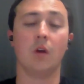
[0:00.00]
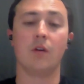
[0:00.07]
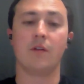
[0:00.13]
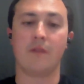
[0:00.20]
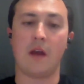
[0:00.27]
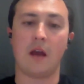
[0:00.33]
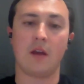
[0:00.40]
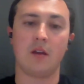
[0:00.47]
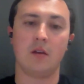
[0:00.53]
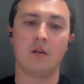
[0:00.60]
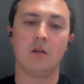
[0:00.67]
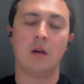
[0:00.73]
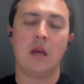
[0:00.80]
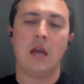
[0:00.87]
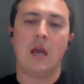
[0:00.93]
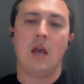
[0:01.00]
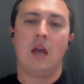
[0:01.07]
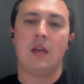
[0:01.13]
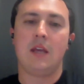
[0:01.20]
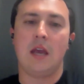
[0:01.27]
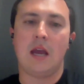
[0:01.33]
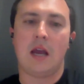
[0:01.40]
to value.
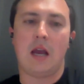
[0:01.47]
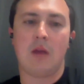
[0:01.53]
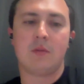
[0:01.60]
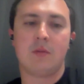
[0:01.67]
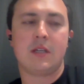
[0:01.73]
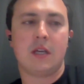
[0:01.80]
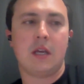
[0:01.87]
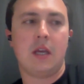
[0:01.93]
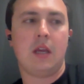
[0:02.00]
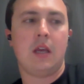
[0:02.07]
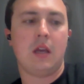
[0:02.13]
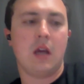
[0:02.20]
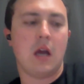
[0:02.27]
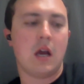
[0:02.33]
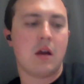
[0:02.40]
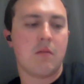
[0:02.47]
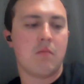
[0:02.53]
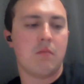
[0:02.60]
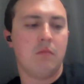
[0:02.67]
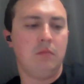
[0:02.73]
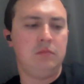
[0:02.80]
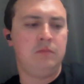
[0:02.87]
Yeah, I would say
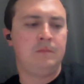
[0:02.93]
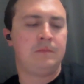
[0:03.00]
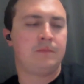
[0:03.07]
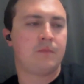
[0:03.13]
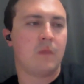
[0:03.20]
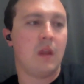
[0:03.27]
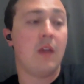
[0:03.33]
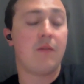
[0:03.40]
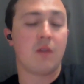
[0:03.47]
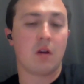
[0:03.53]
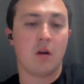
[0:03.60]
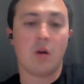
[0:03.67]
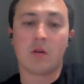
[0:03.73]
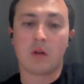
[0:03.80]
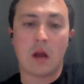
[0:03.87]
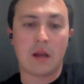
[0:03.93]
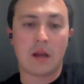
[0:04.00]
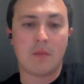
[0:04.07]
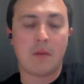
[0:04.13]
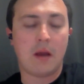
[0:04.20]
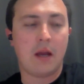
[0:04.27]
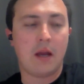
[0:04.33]
if you're owner
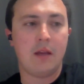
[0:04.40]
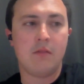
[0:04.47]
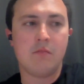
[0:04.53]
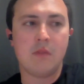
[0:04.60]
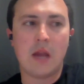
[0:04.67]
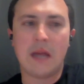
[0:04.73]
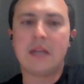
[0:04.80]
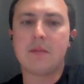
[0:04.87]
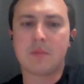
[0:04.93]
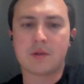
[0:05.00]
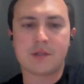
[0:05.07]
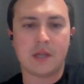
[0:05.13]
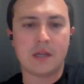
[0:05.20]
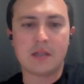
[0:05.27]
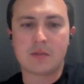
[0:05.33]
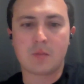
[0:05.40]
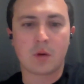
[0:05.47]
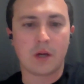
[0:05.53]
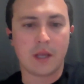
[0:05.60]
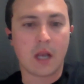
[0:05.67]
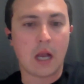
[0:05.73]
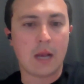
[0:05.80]
occupied, 90% is
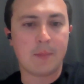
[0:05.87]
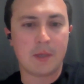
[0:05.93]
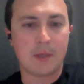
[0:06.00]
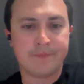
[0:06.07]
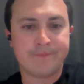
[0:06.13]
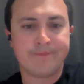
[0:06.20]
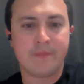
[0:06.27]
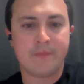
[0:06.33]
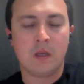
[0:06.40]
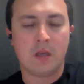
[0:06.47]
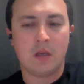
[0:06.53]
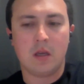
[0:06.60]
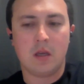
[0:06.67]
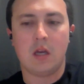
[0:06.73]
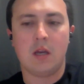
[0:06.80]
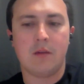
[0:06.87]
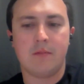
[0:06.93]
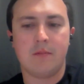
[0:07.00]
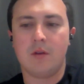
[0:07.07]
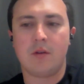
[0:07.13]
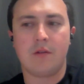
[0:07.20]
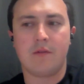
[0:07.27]
pretty common.
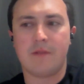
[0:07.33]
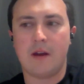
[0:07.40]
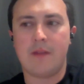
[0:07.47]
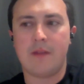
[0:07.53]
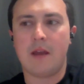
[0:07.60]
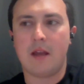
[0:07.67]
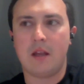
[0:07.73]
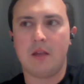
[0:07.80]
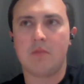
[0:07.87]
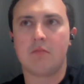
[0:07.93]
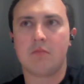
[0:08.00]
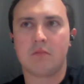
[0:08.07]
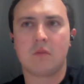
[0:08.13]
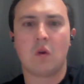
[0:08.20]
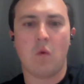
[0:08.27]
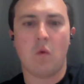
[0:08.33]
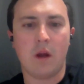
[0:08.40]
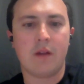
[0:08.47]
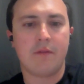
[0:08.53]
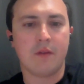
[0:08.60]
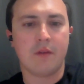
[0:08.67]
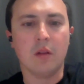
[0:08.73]
You can find that at
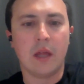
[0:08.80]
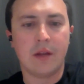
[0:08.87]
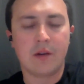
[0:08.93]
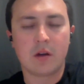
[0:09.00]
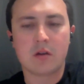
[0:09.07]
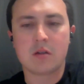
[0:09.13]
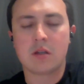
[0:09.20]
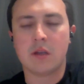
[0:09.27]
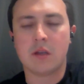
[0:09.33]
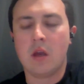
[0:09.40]
quite a few lenders.